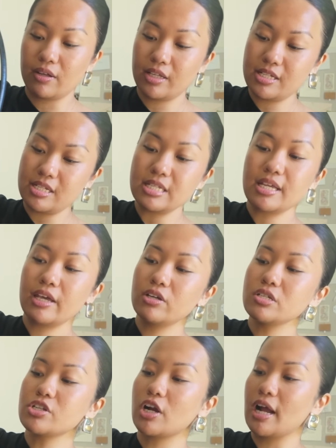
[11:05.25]
The
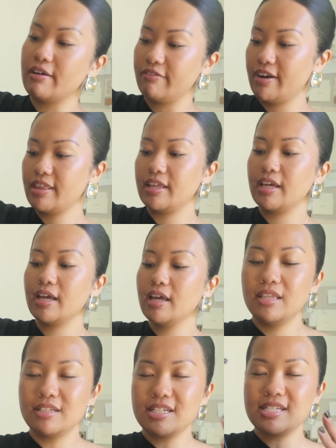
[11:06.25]
details are everything.
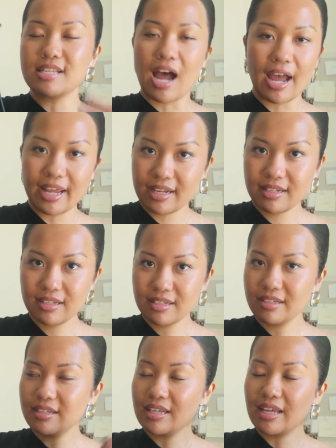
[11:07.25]
The design,
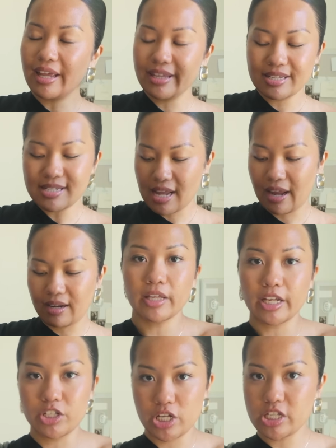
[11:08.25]
insane.
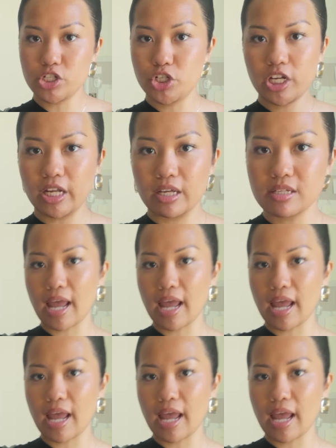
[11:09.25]
Like, it's genius.